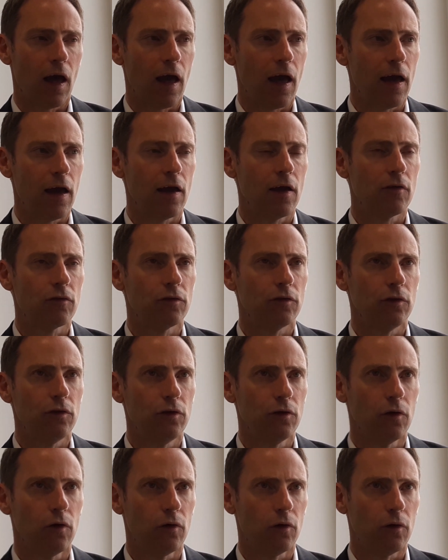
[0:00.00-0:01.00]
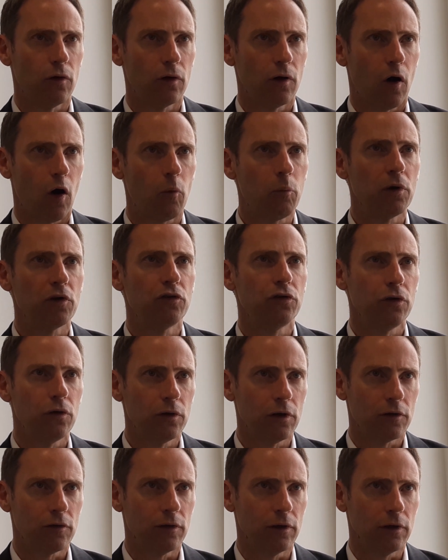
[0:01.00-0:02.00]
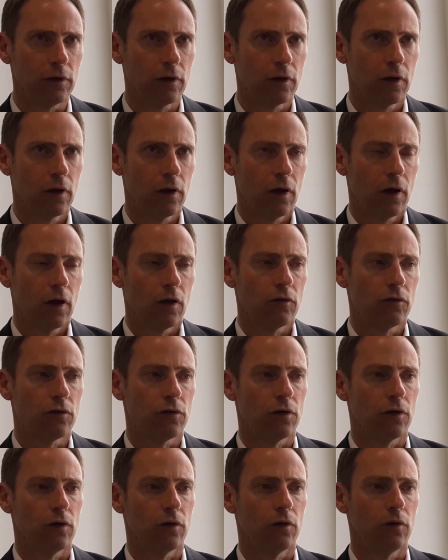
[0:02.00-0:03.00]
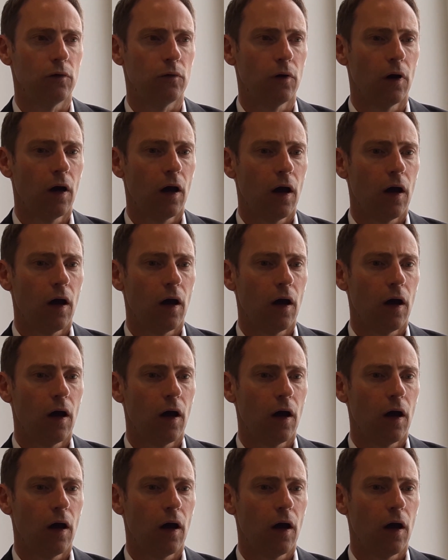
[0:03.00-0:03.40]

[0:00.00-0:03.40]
is your opportunity to